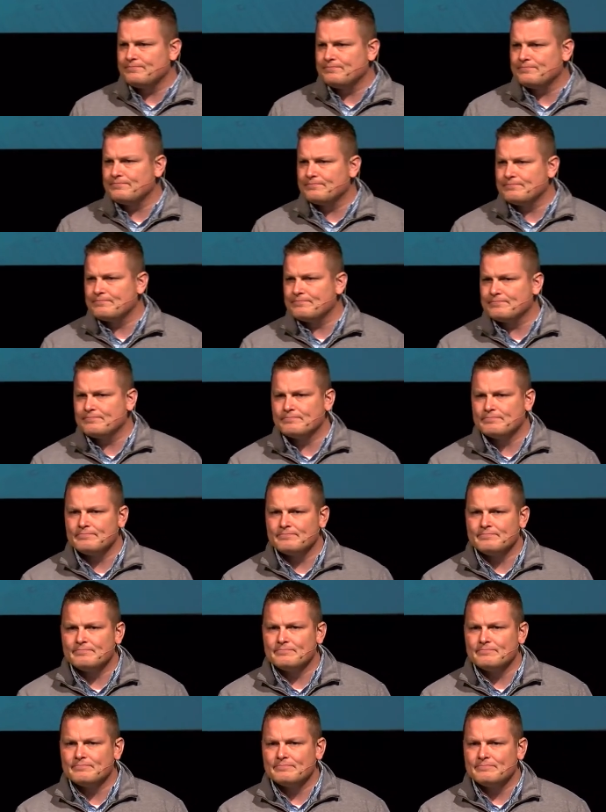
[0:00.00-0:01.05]

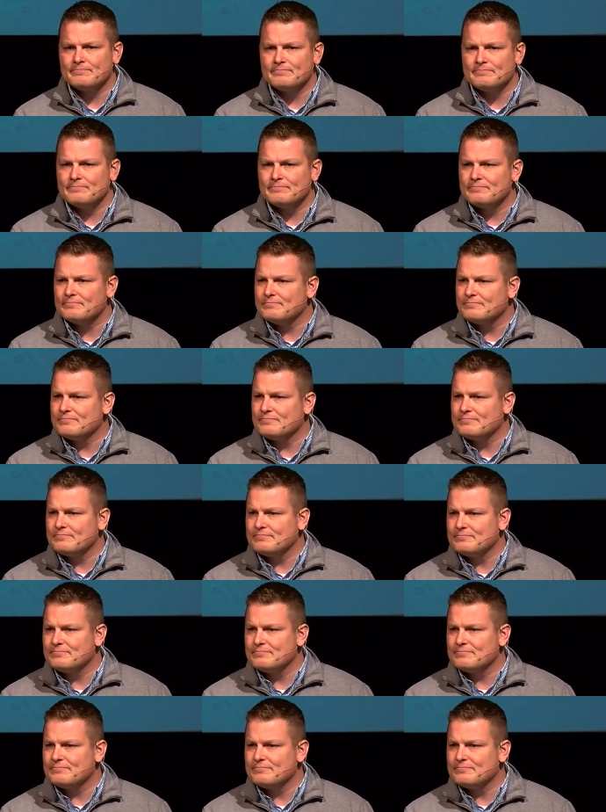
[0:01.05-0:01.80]
Nobody speaks.